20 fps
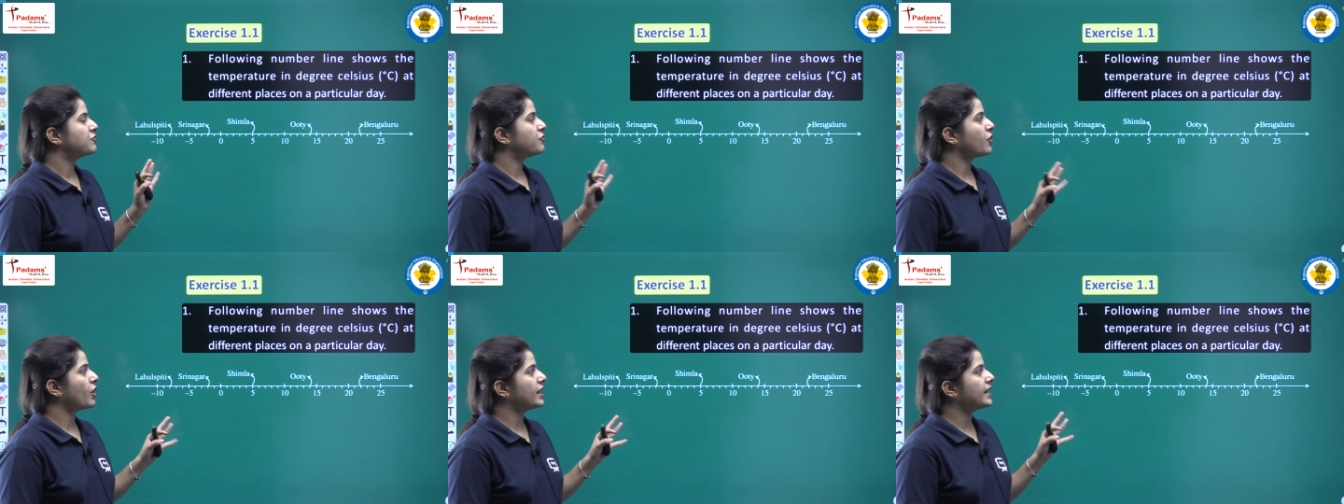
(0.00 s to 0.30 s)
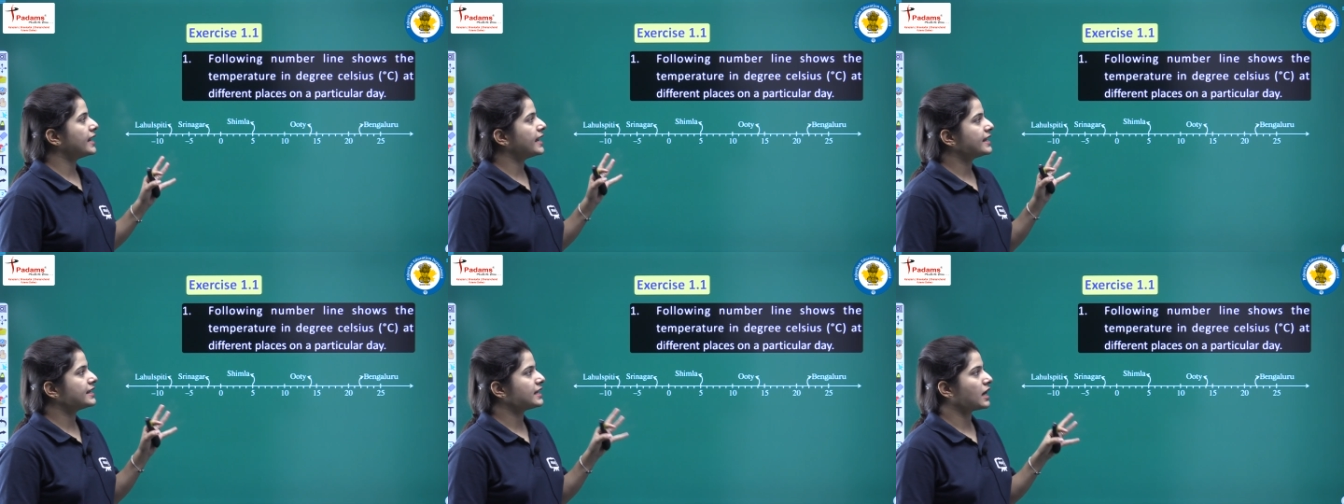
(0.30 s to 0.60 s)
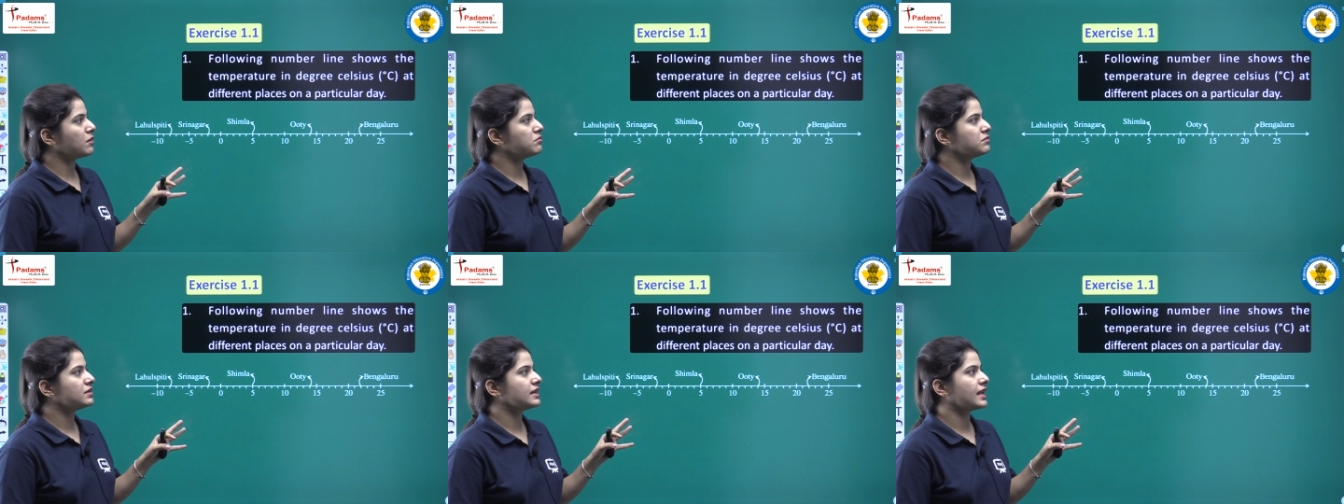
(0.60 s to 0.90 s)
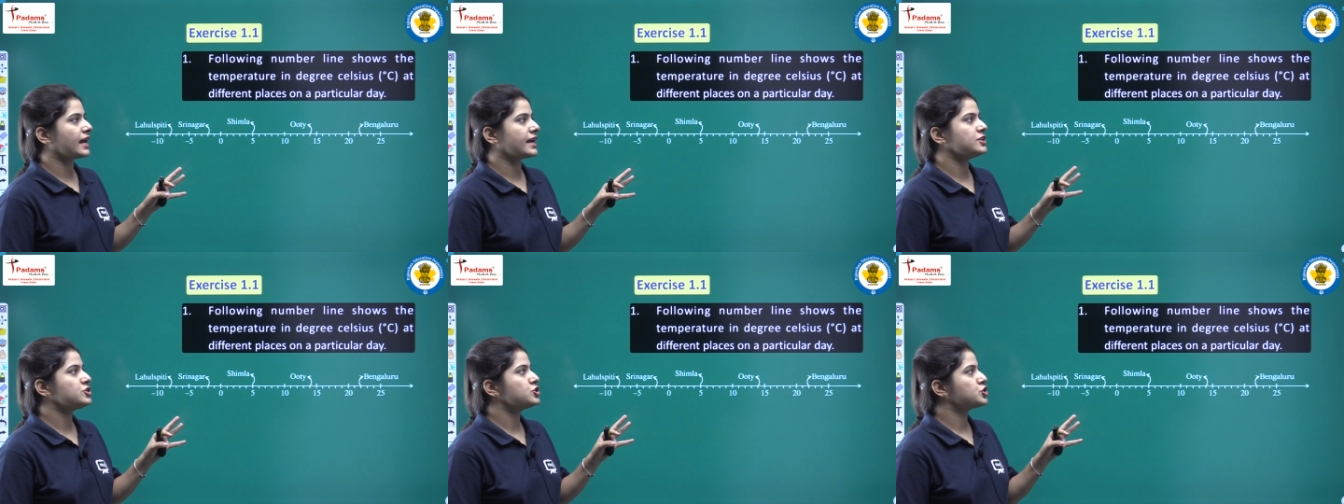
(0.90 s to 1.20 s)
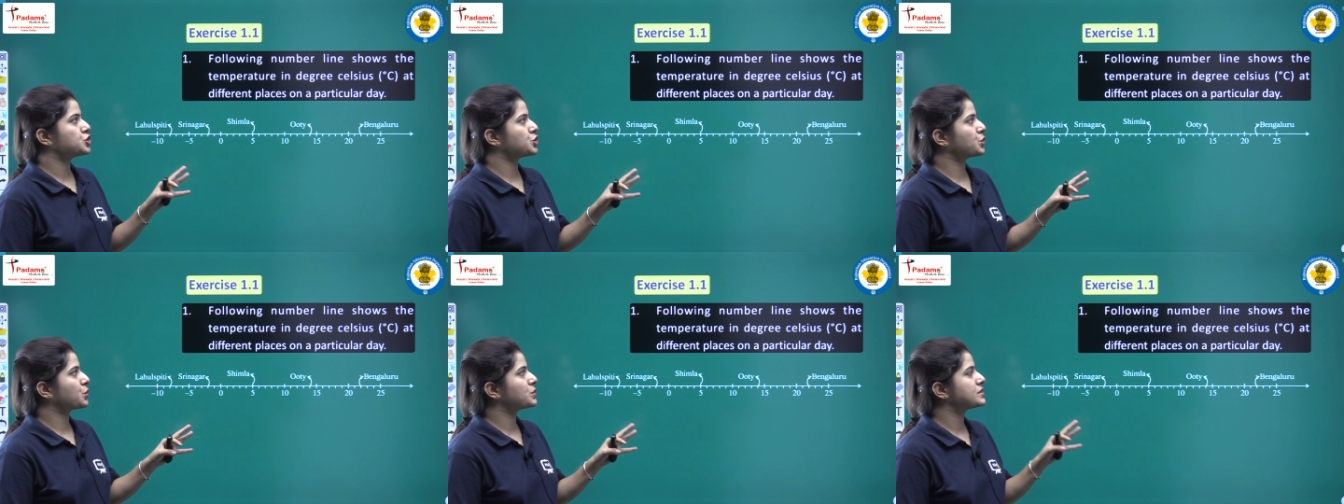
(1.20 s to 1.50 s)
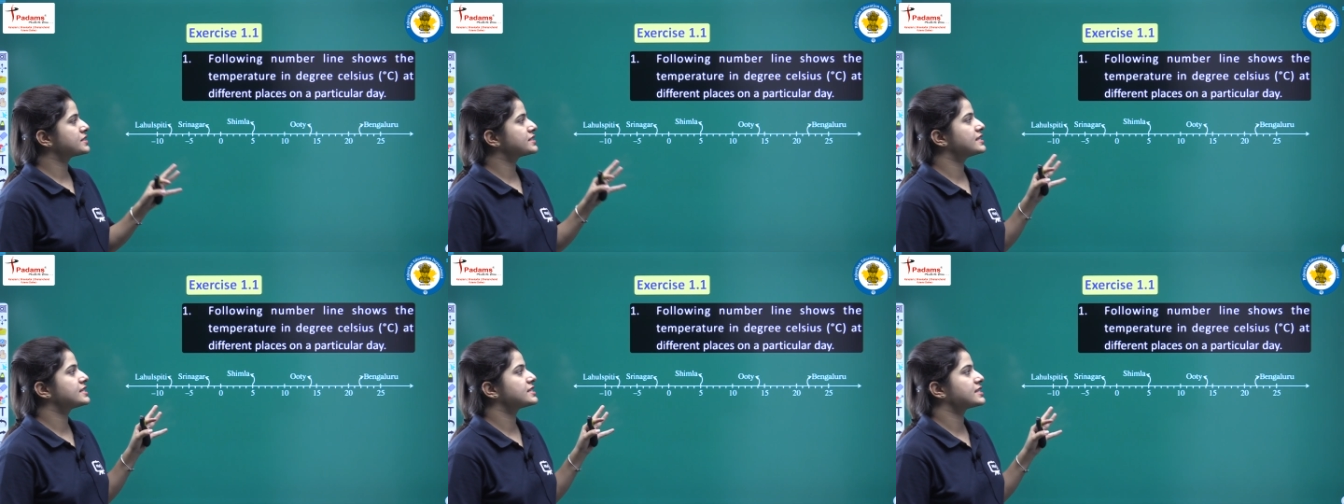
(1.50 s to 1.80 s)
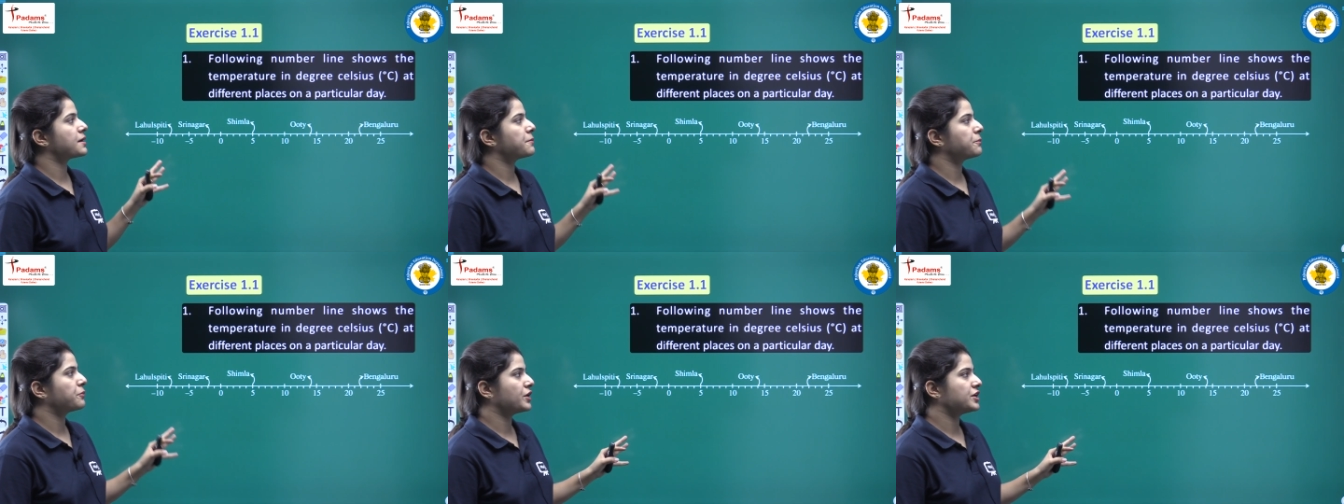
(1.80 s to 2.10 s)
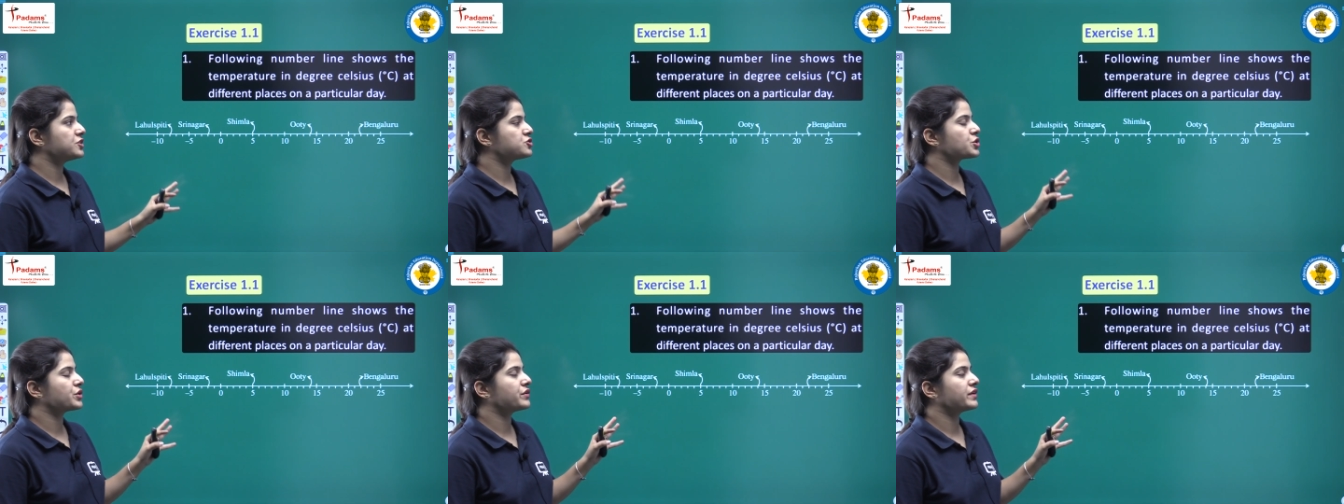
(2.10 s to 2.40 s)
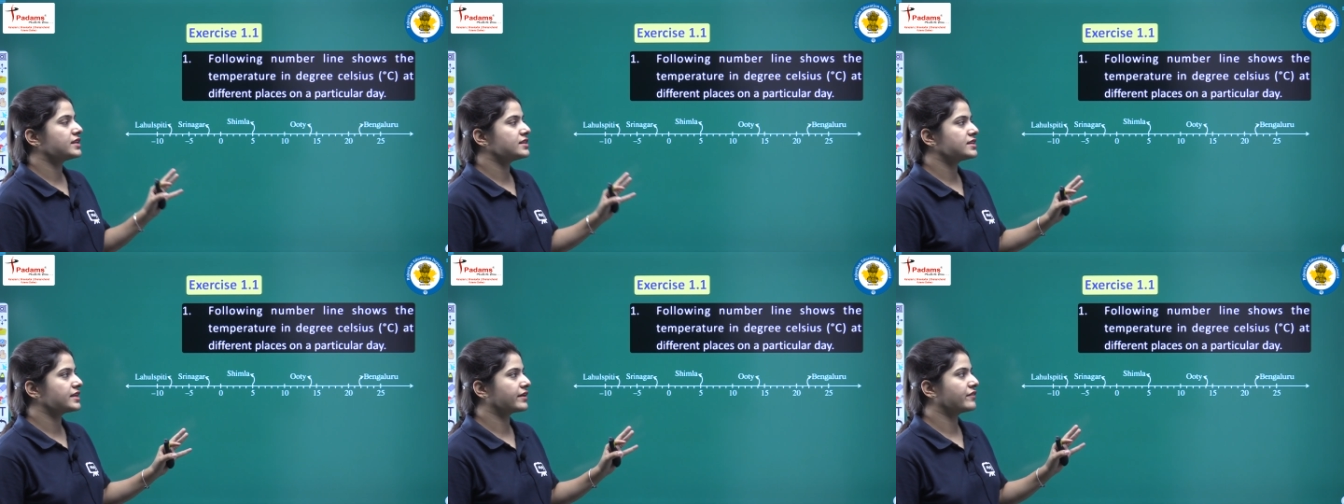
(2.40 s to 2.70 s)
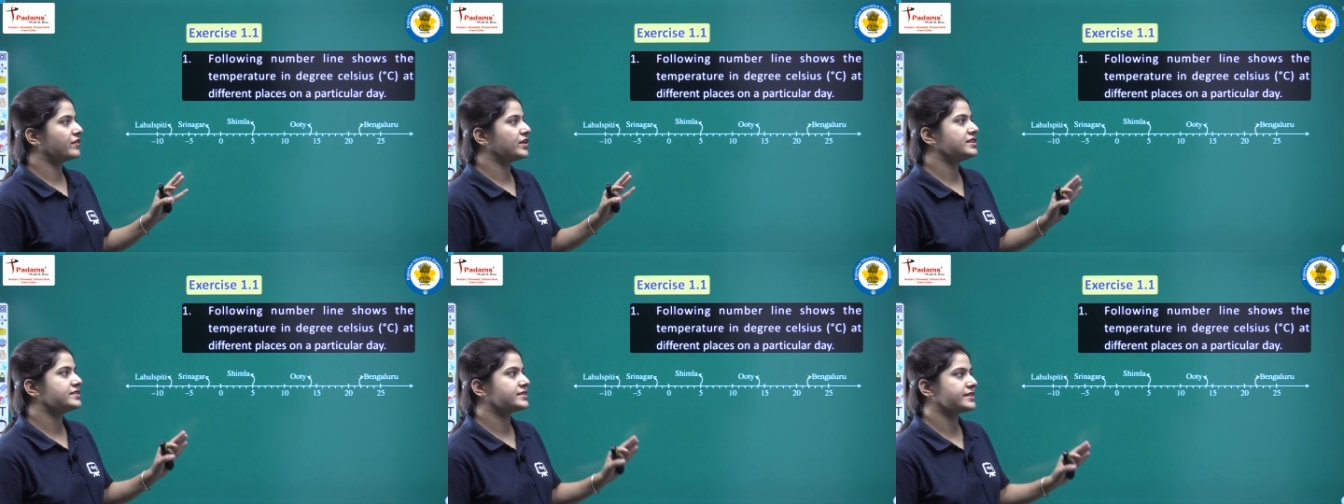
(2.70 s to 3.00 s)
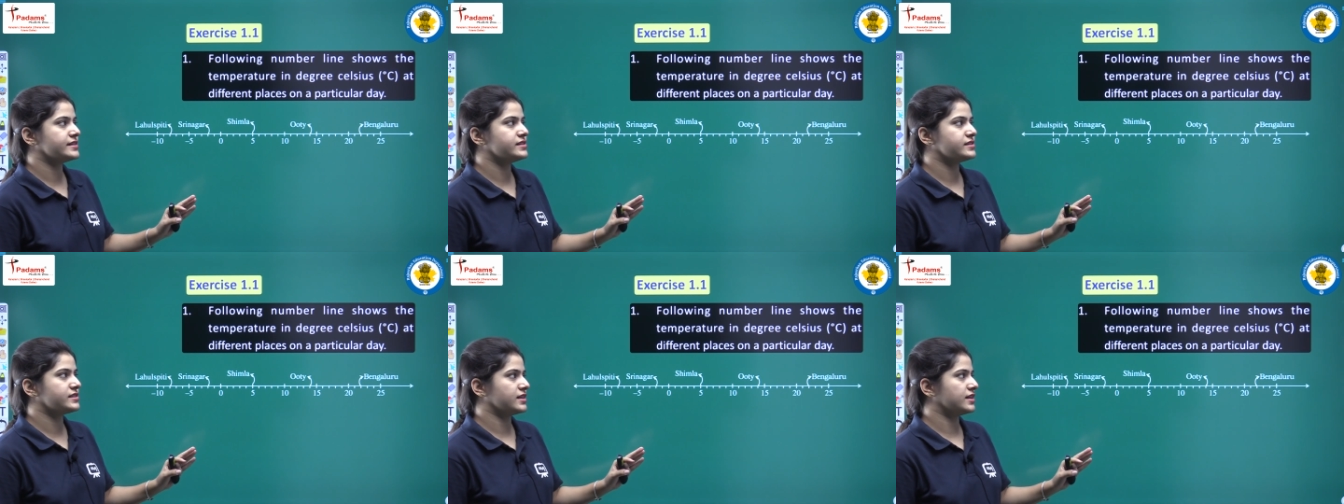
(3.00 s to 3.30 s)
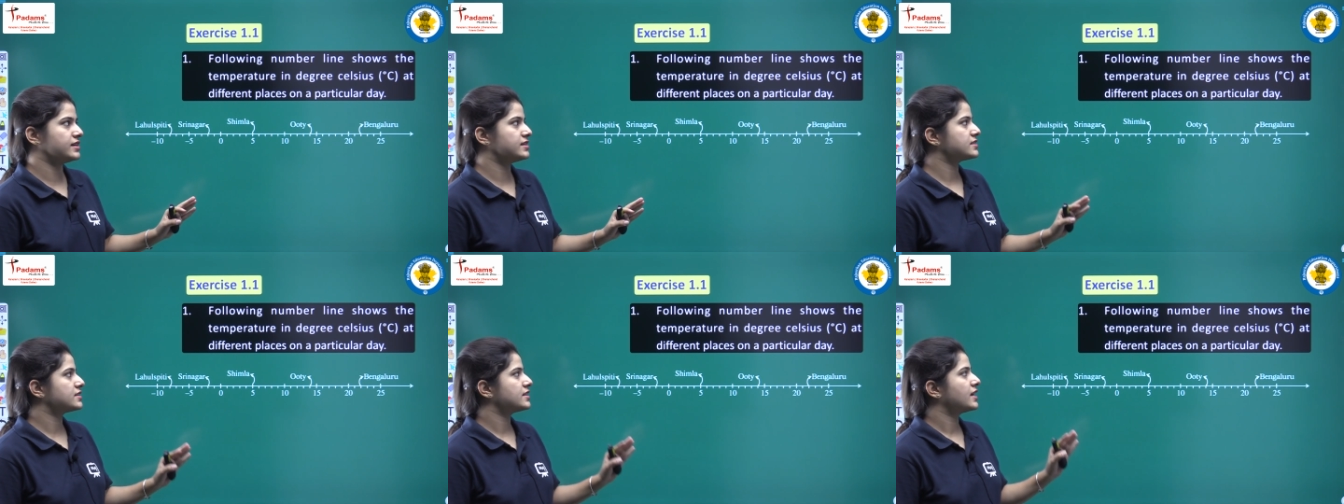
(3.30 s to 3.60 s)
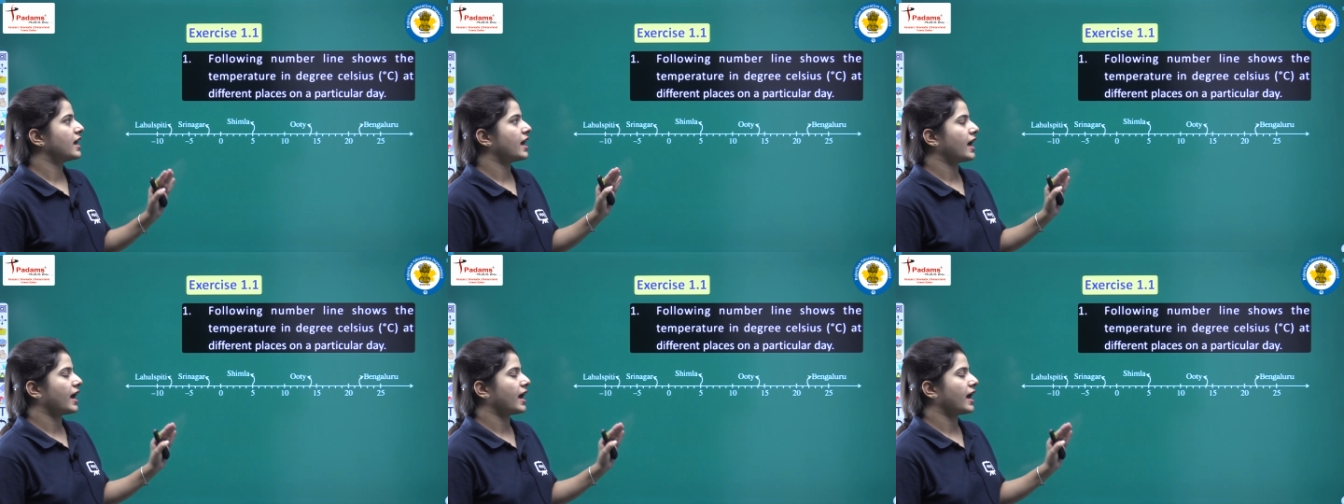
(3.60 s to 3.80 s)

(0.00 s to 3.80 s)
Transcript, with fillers: Following number line shows the temperature in degrees Celsius